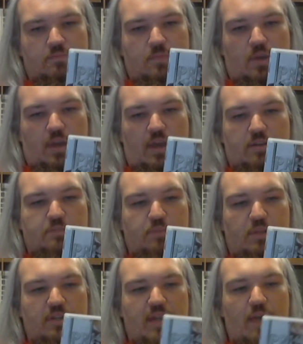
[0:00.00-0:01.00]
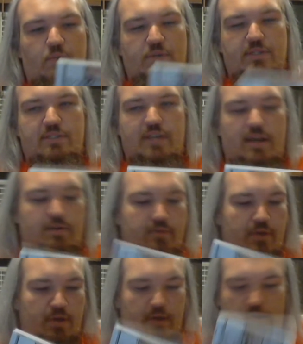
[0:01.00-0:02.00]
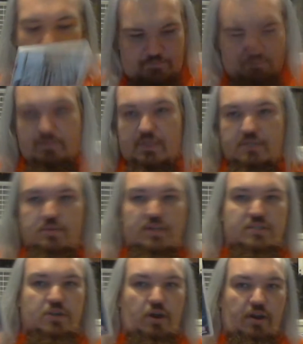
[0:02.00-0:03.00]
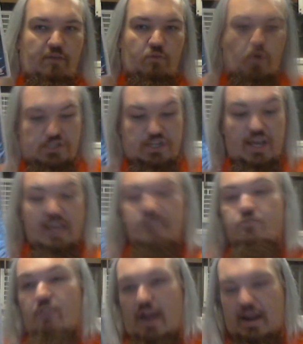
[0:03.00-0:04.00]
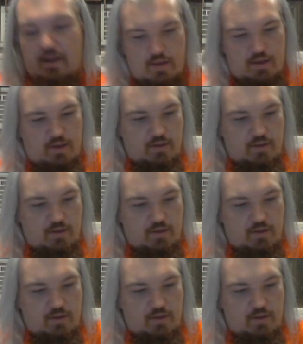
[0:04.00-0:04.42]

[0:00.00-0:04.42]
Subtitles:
Okay, I'll just pull it downwards instead. This one is not. I've watched it. It's great.